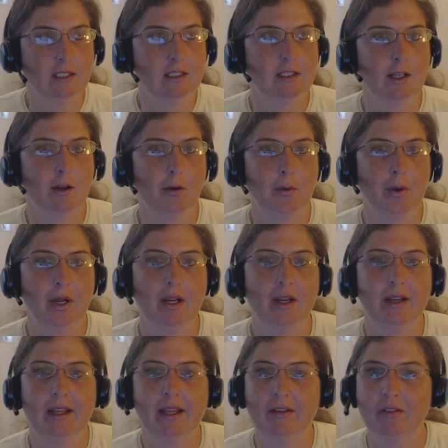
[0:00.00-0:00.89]
So
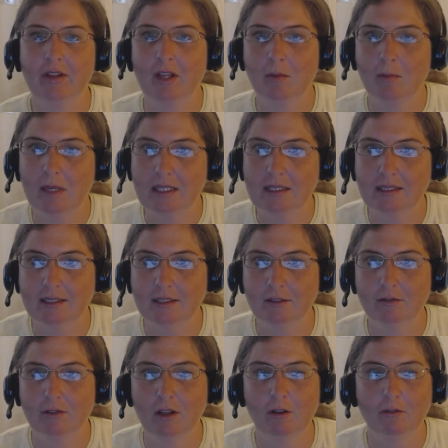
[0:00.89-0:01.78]
giving a
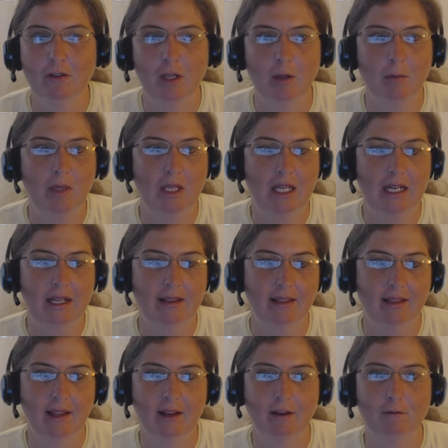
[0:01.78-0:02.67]
message of love can be
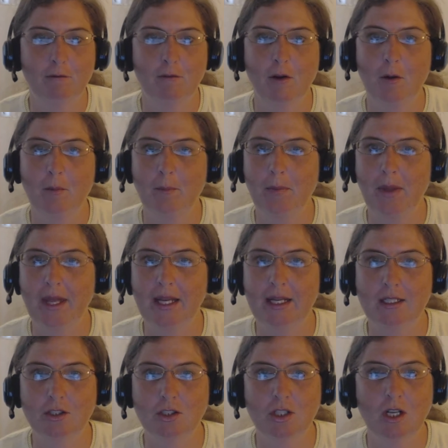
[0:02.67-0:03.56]
anything from
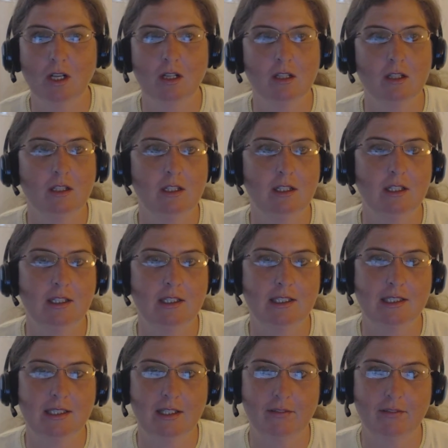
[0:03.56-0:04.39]
buying chocolates,